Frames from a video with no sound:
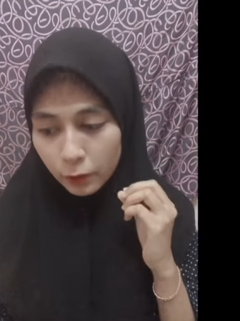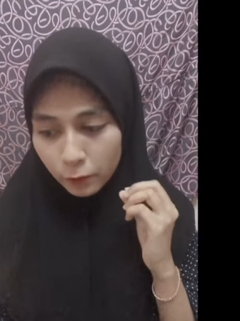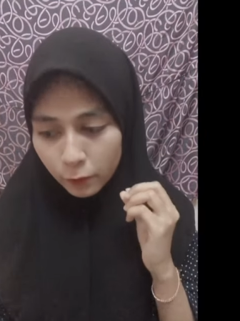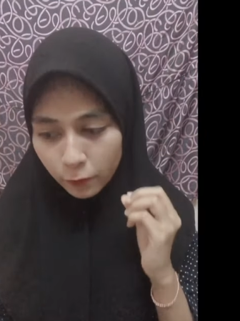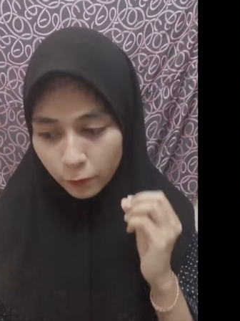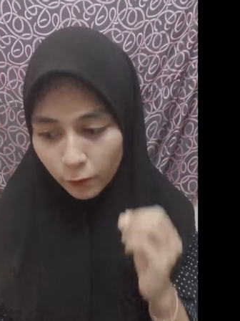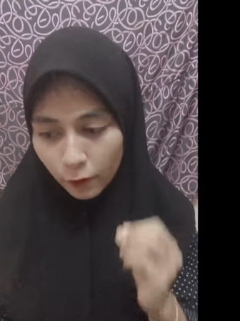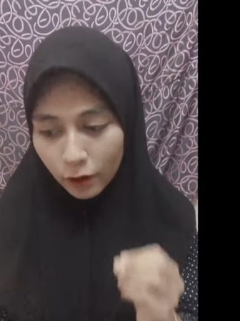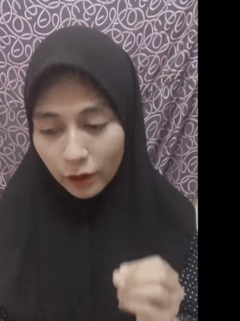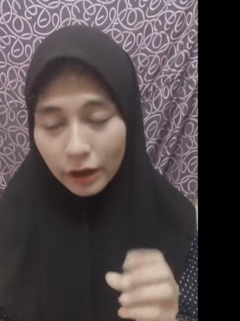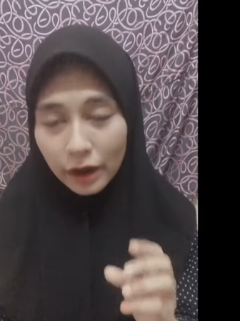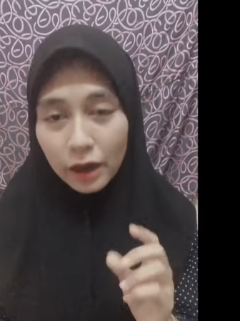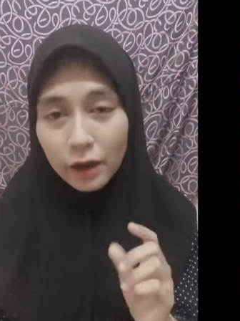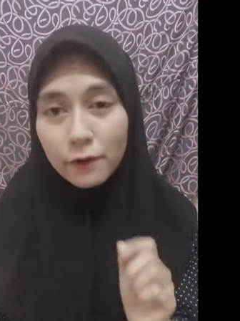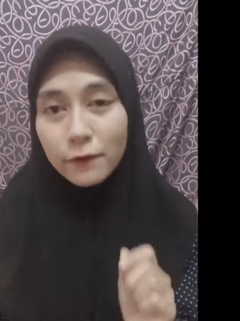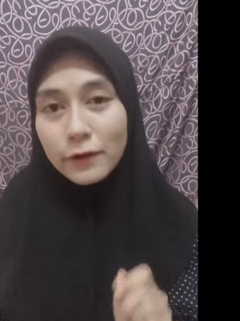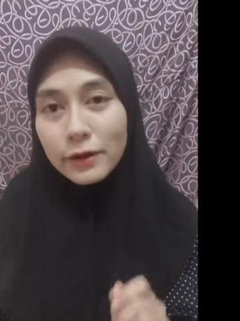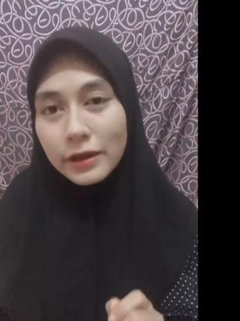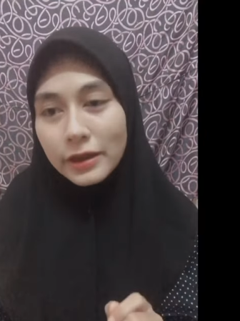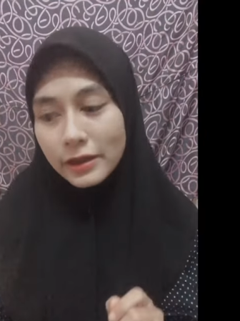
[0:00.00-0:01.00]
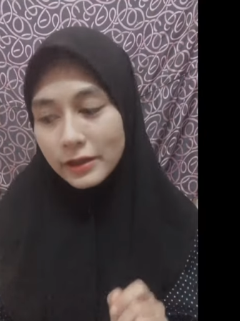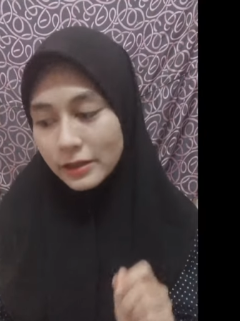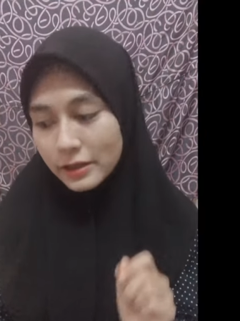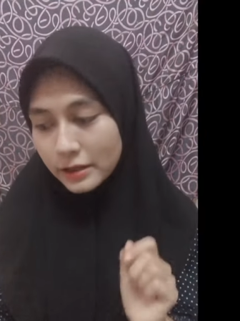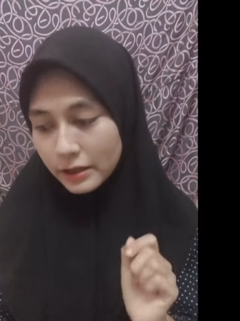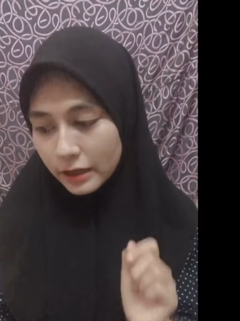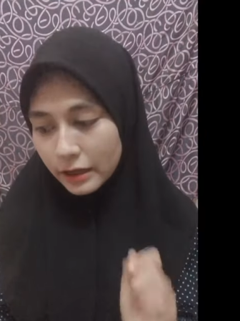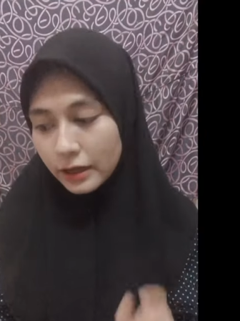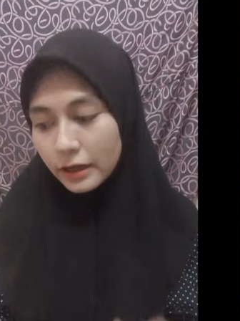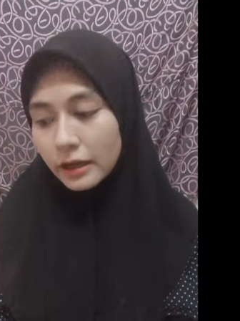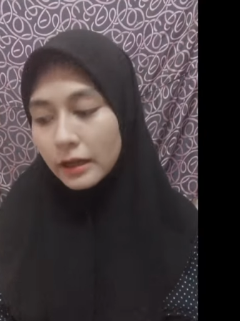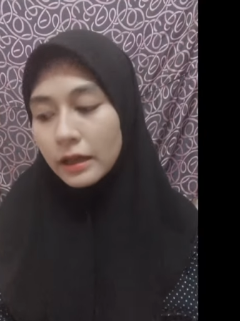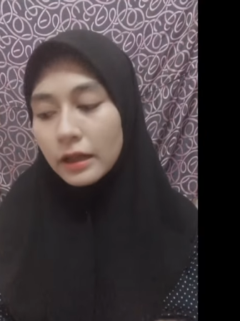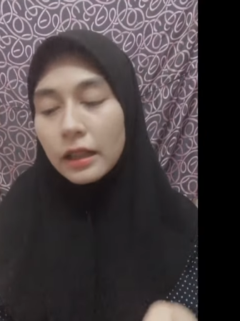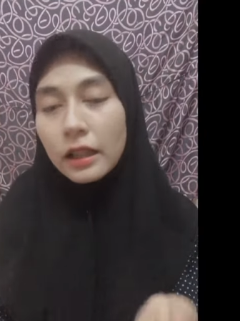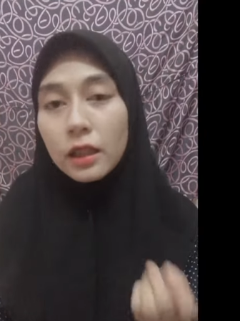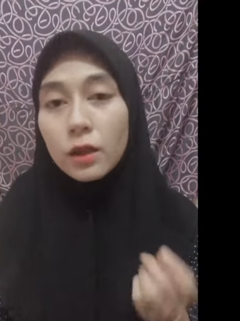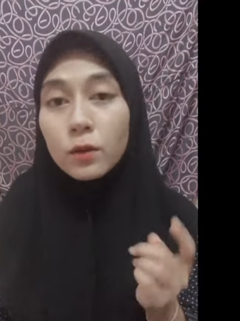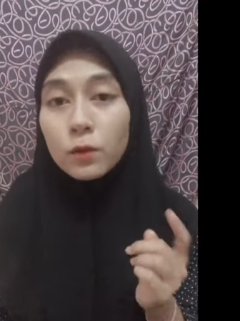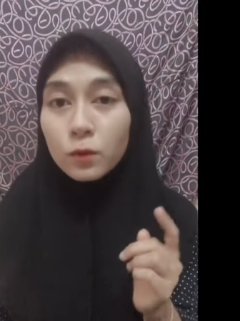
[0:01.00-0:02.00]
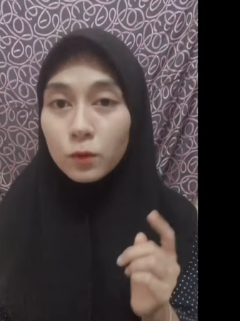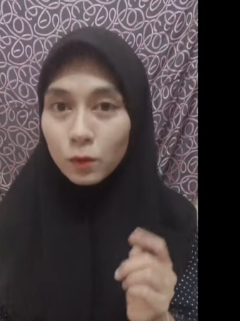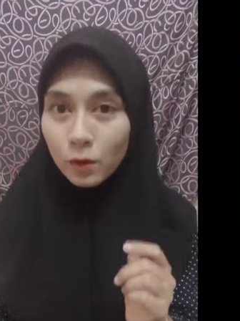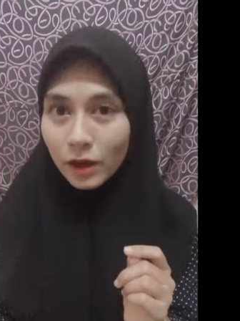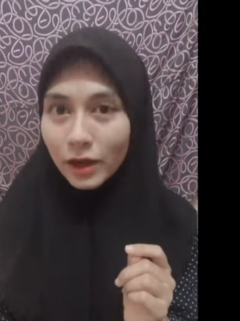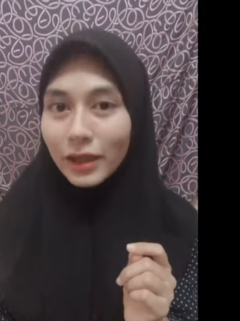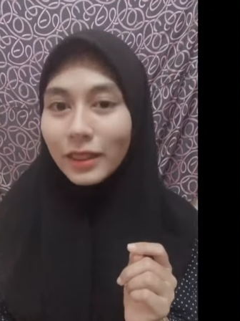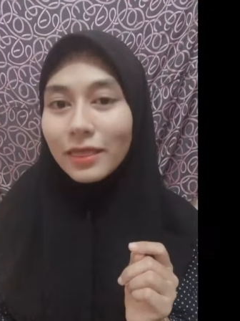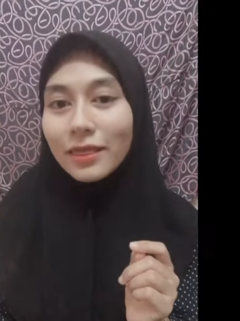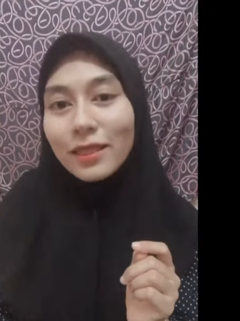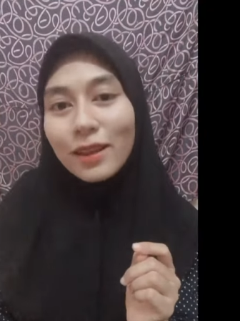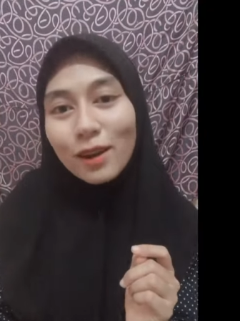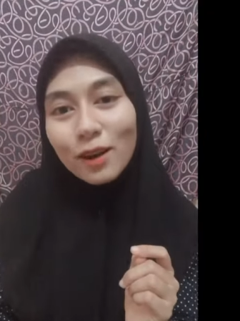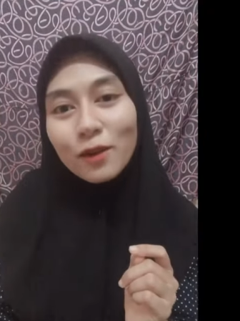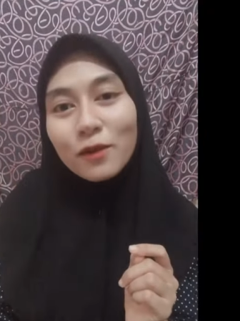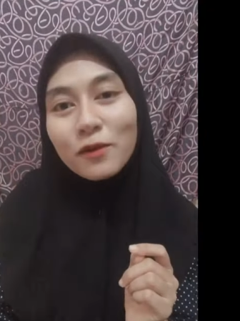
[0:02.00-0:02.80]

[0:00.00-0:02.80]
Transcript: for every single one of